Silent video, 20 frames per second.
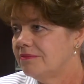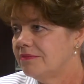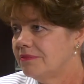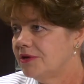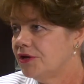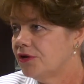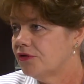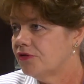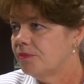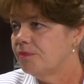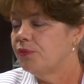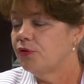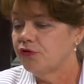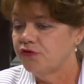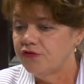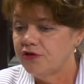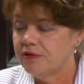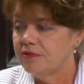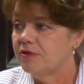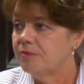
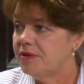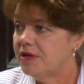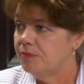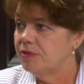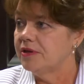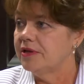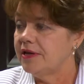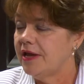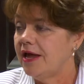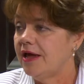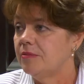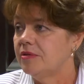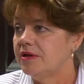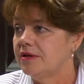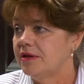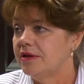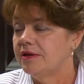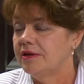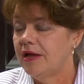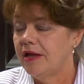the people
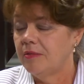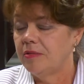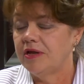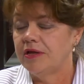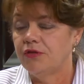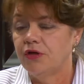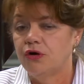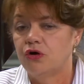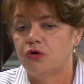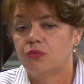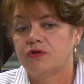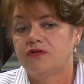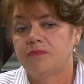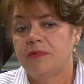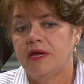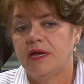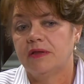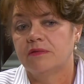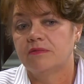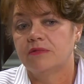inhabiting the home was
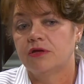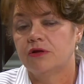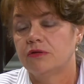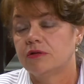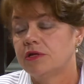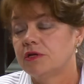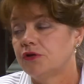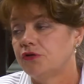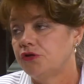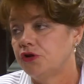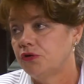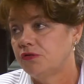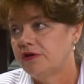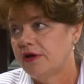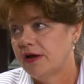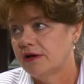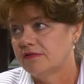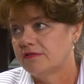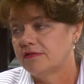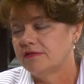paying, little or no
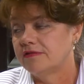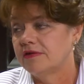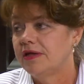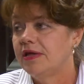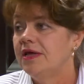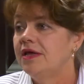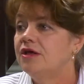taxes,